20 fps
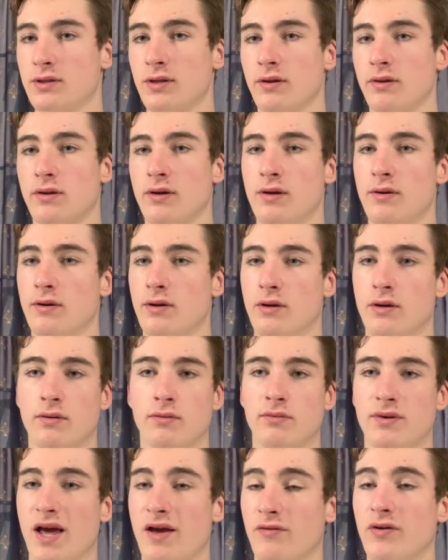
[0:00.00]
that the
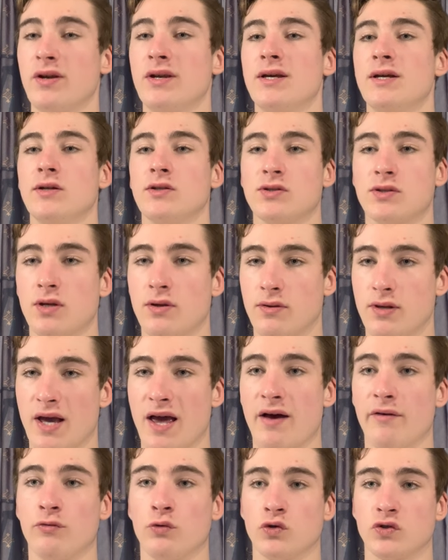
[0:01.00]
Navy needs, that the
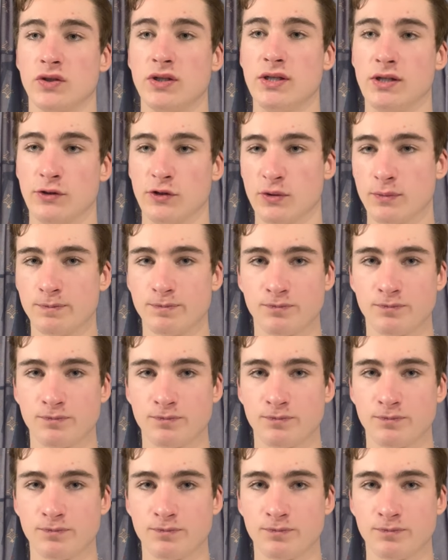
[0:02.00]
Air Force needs,